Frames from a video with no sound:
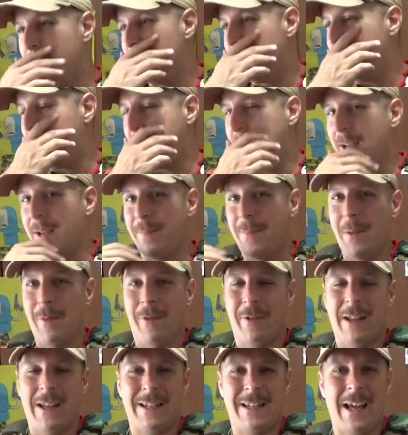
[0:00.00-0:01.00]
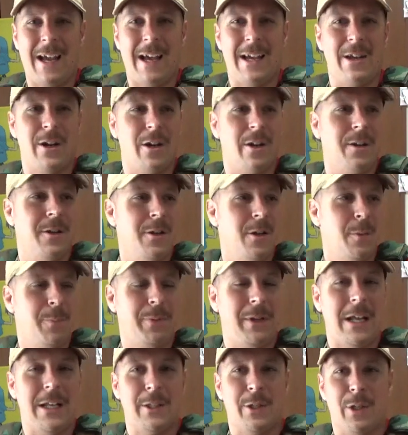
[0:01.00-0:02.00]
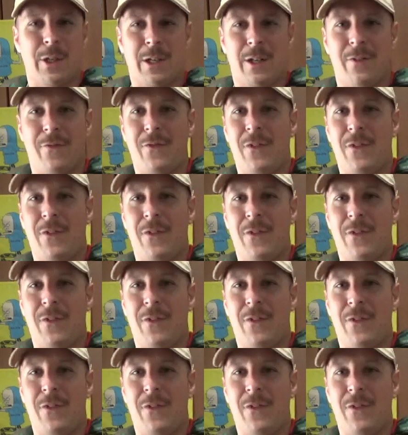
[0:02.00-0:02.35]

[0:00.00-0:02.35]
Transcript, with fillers: But people are like, nah, your plates are gonna